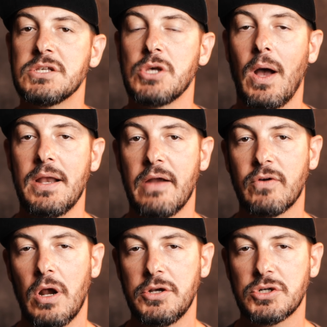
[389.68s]
So I
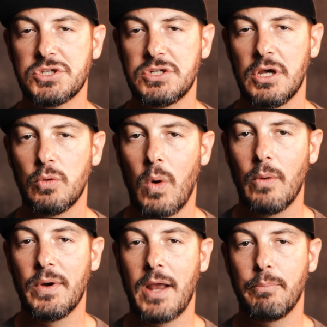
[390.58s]
never understood
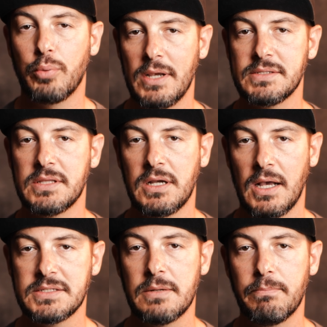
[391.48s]
why when I pressed the
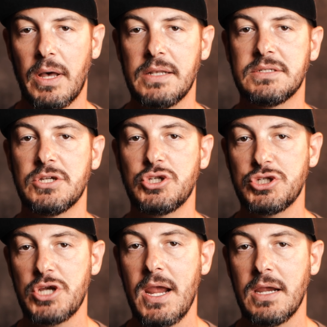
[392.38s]
custom button to
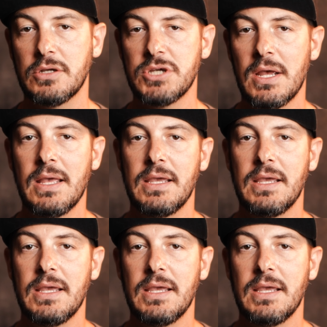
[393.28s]
change,